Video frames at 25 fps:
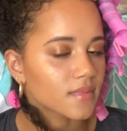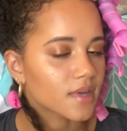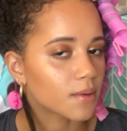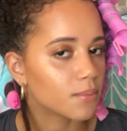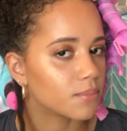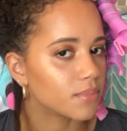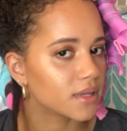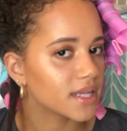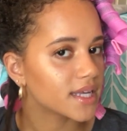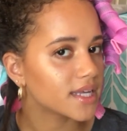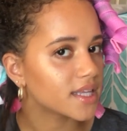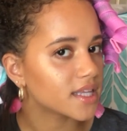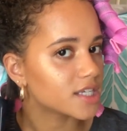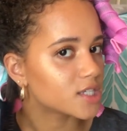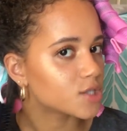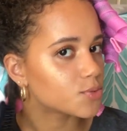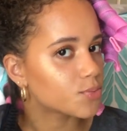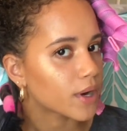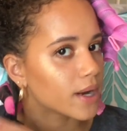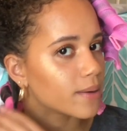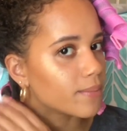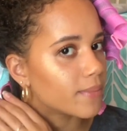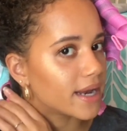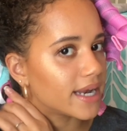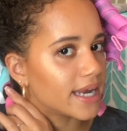Completely
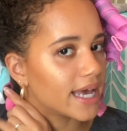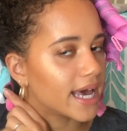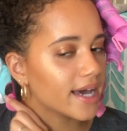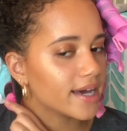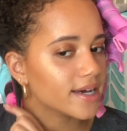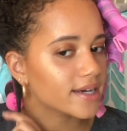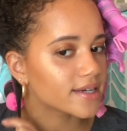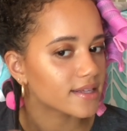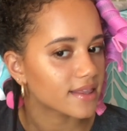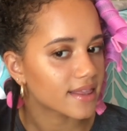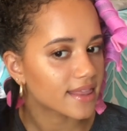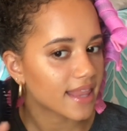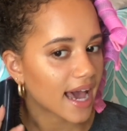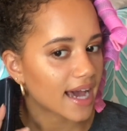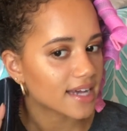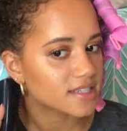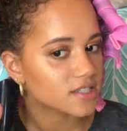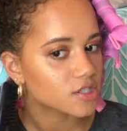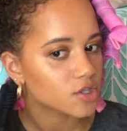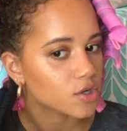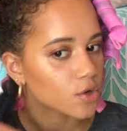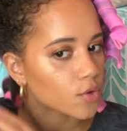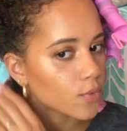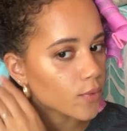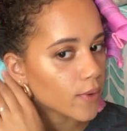sprayed my neck. That's
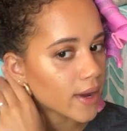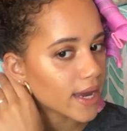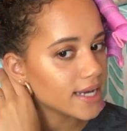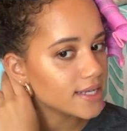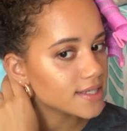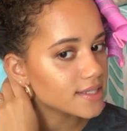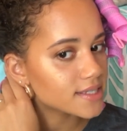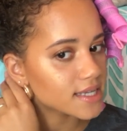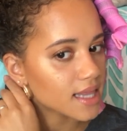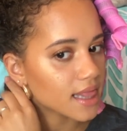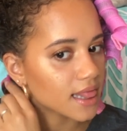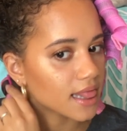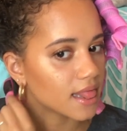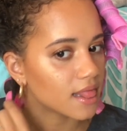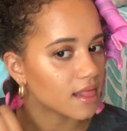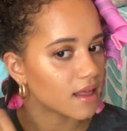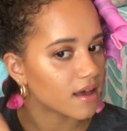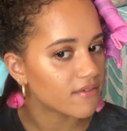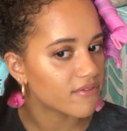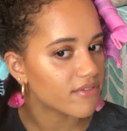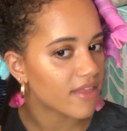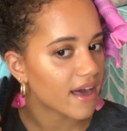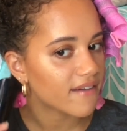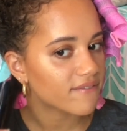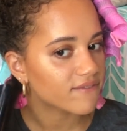great. Love
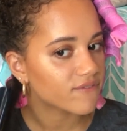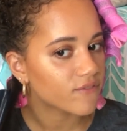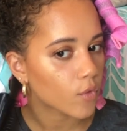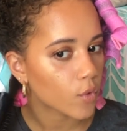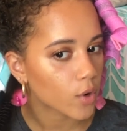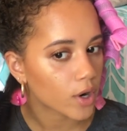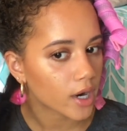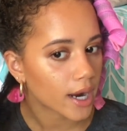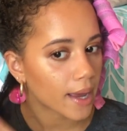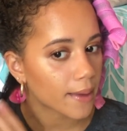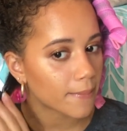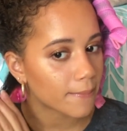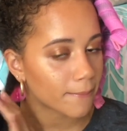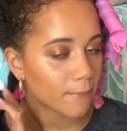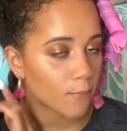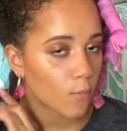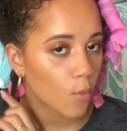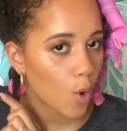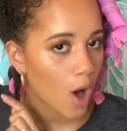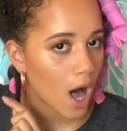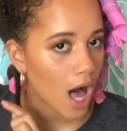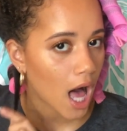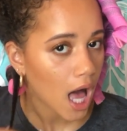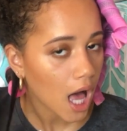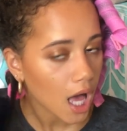that for
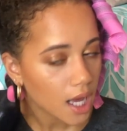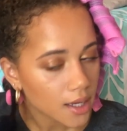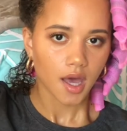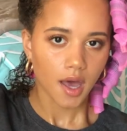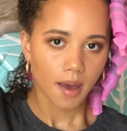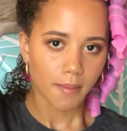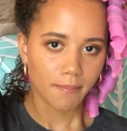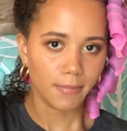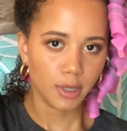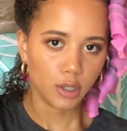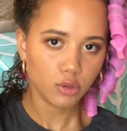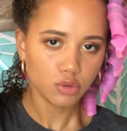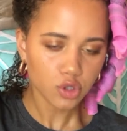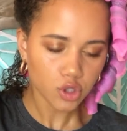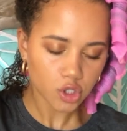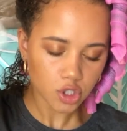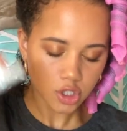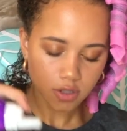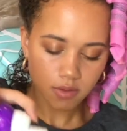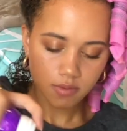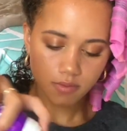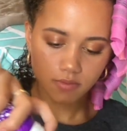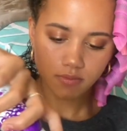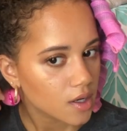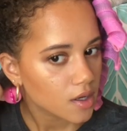moi. Moose.
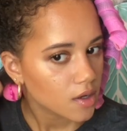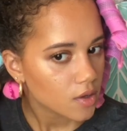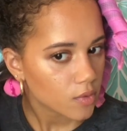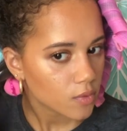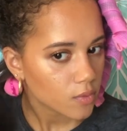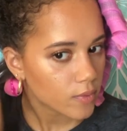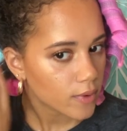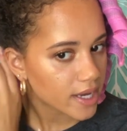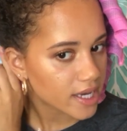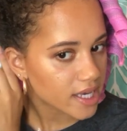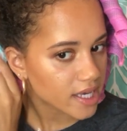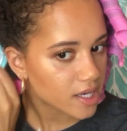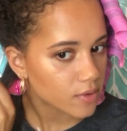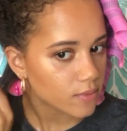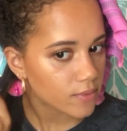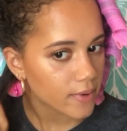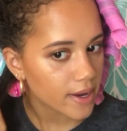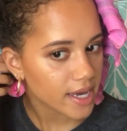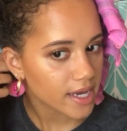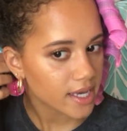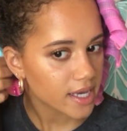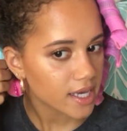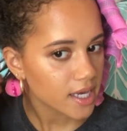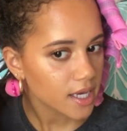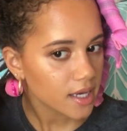Reiki,
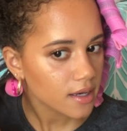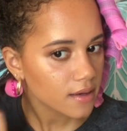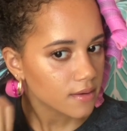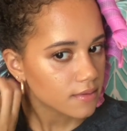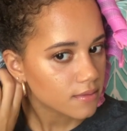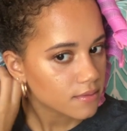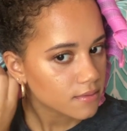Reiki.